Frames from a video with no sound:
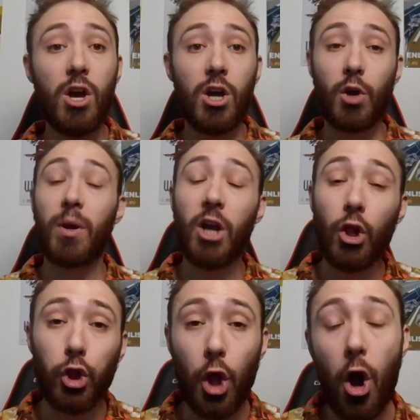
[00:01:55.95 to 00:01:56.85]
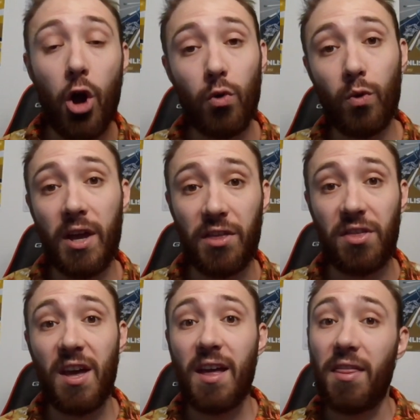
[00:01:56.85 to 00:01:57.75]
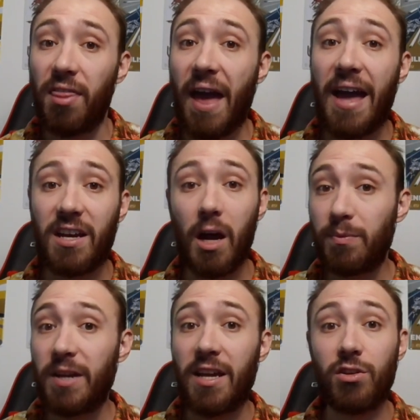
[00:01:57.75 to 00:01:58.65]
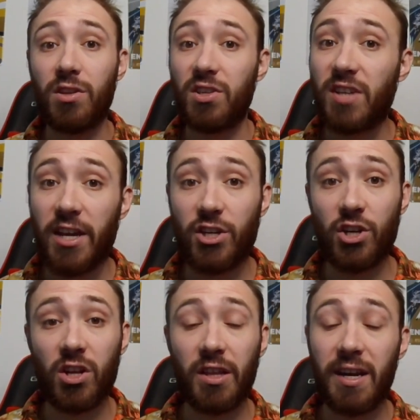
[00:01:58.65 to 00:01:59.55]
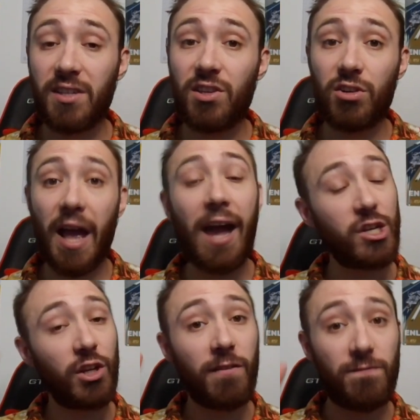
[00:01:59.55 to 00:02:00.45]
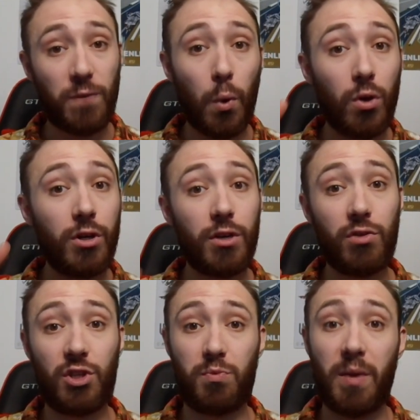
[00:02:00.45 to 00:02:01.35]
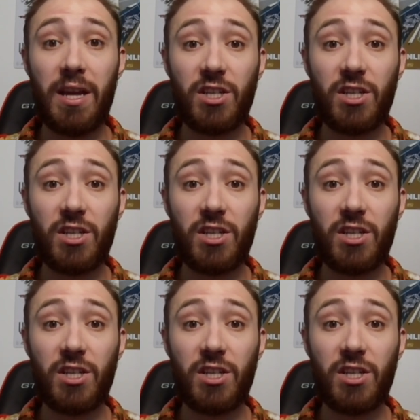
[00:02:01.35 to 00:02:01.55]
Going along with that update to the station clinics, there's actually 4 new space